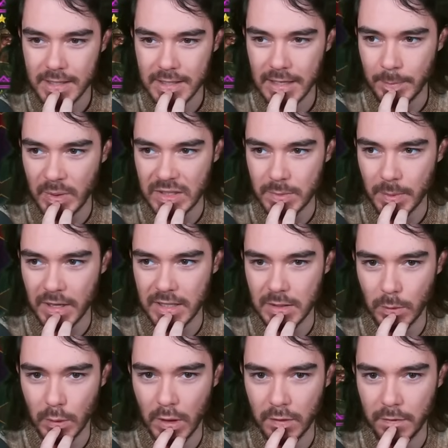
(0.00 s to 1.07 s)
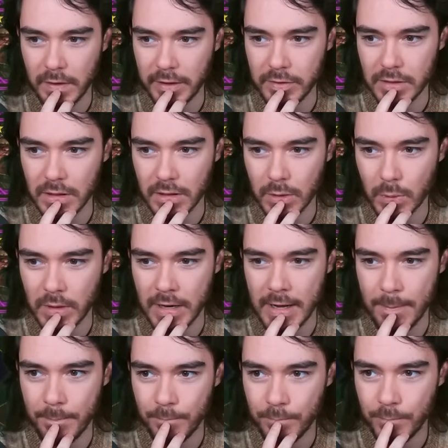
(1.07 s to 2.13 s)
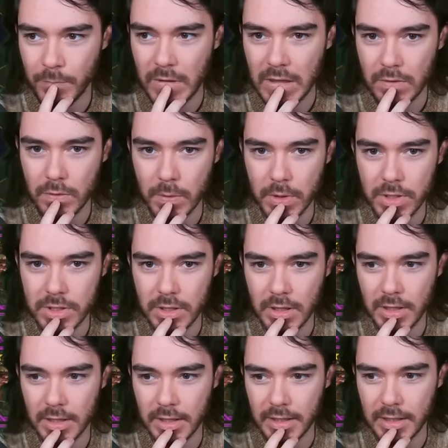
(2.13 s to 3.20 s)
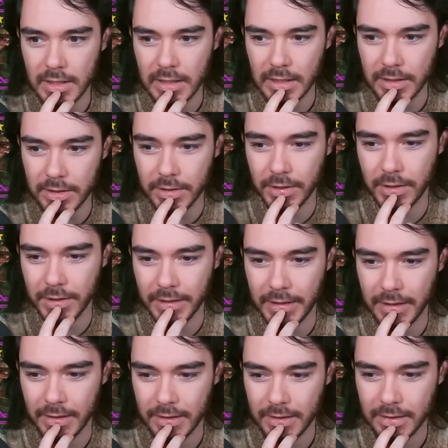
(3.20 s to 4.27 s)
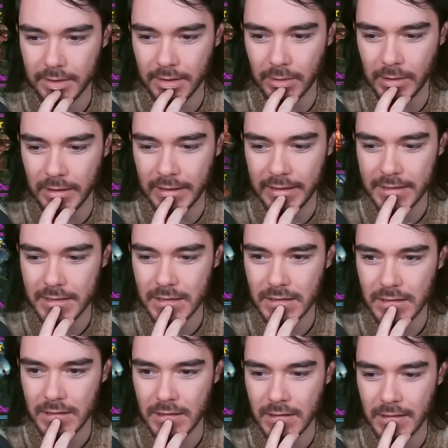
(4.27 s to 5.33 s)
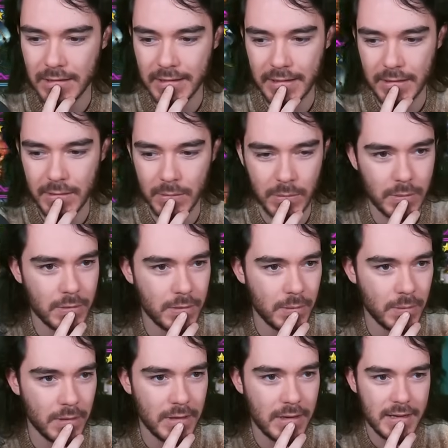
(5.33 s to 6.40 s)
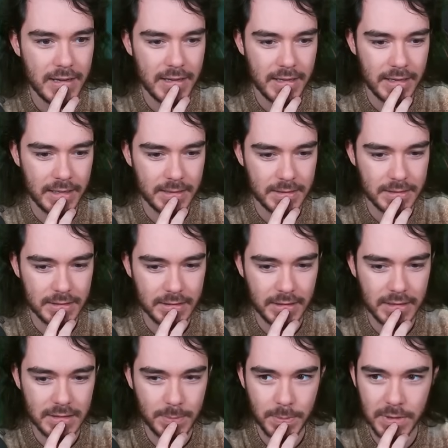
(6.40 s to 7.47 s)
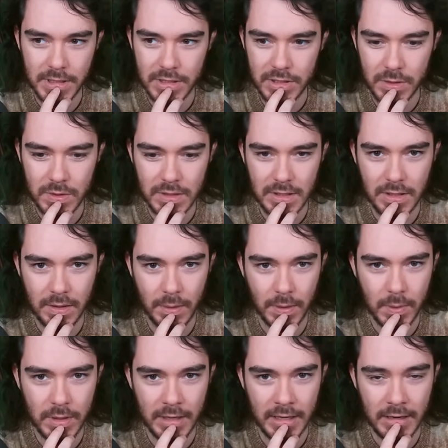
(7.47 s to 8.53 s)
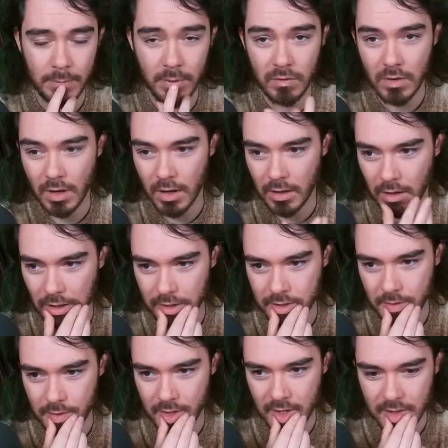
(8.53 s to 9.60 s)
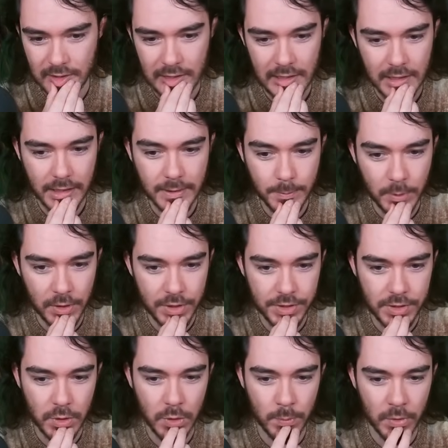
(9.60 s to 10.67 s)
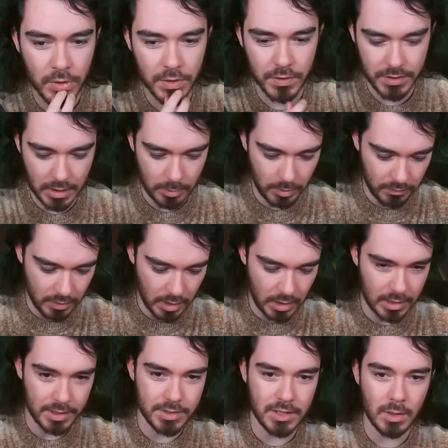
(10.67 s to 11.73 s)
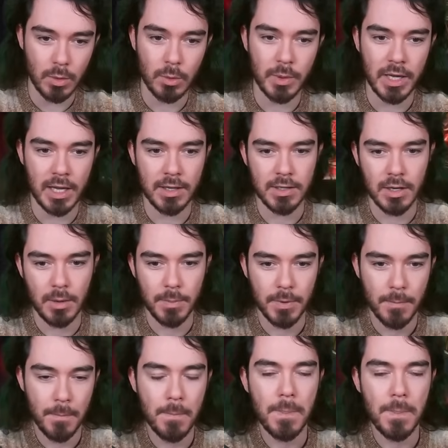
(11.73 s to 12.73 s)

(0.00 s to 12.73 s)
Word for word: I'm not spicy. We've got five star Karam, four star Yelagurna, no less. All right, cool, cool. That's that's pretty juicy though. Okay, we've got lots of these. Let's pull the two immortals that we've got. Let's see where we end up.